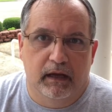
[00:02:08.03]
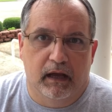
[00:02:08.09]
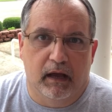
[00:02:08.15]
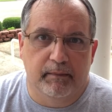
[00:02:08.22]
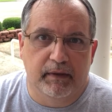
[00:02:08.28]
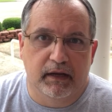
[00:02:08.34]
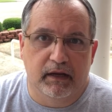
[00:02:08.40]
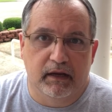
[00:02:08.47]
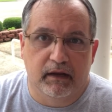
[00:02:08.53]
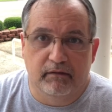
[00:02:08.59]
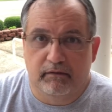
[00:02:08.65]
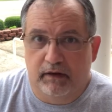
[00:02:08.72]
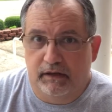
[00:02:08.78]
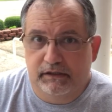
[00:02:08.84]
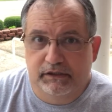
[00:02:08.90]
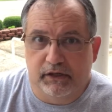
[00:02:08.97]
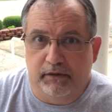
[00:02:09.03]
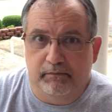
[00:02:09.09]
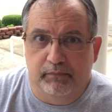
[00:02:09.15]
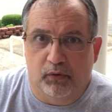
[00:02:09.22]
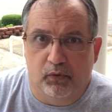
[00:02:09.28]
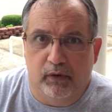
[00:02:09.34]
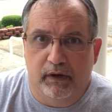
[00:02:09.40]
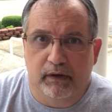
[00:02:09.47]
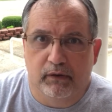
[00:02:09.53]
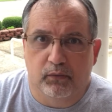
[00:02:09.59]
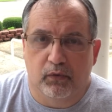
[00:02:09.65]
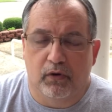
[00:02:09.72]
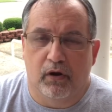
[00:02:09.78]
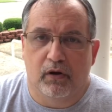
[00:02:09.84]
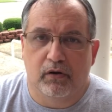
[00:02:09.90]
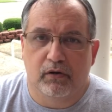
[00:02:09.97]
I mean, at, at some point,
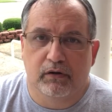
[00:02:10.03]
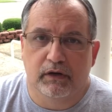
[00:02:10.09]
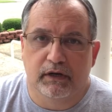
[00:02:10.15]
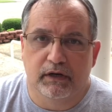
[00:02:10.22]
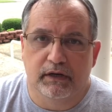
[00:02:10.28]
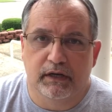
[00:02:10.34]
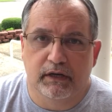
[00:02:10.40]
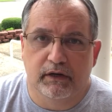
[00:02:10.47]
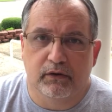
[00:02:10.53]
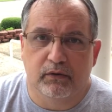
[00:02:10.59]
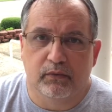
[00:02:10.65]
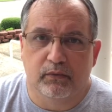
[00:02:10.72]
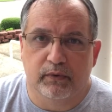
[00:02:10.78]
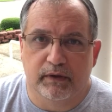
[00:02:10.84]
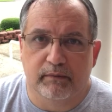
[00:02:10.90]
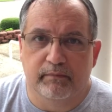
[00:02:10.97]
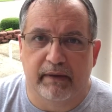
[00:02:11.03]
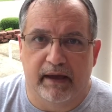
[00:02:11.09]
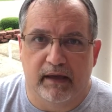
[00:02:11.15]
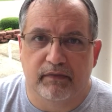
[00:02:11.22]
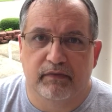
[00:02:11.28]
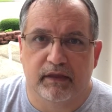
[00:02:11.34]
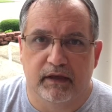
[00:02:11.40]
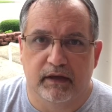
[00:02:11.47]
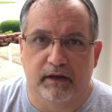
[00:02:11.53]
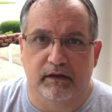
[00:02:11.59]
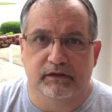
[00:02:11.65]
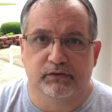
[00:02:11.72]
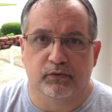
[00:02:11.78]
we're all going to deal with bad things.